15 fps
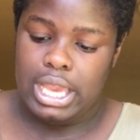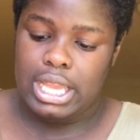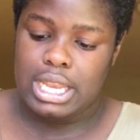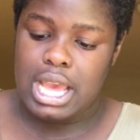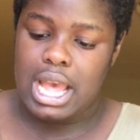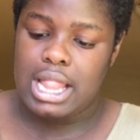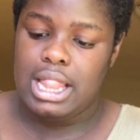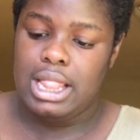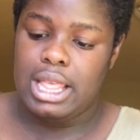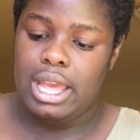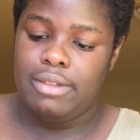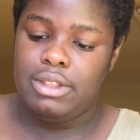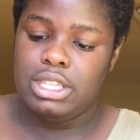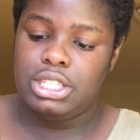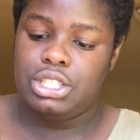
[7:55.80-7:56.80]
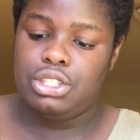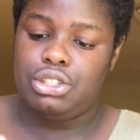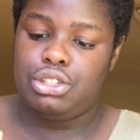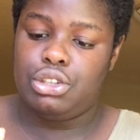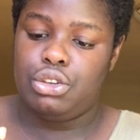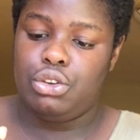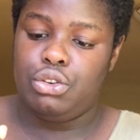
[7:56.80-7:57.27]
And I love this
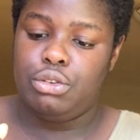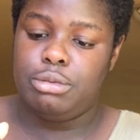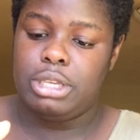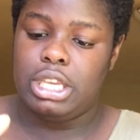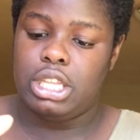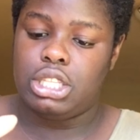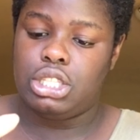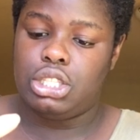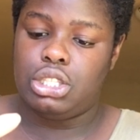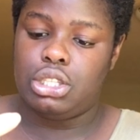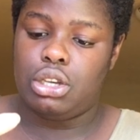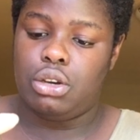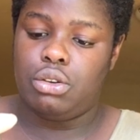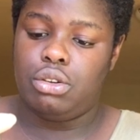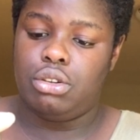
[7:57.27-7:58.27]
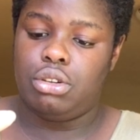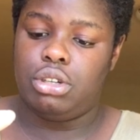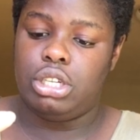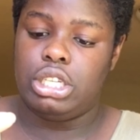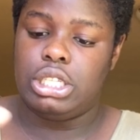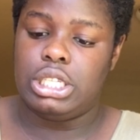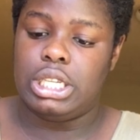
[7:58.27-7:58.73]
tube. It's so
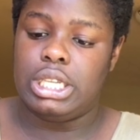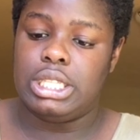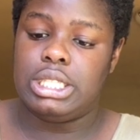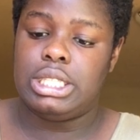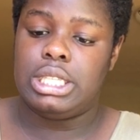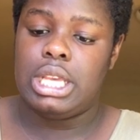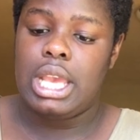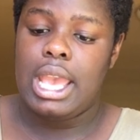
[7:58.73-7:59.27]
gorgeous.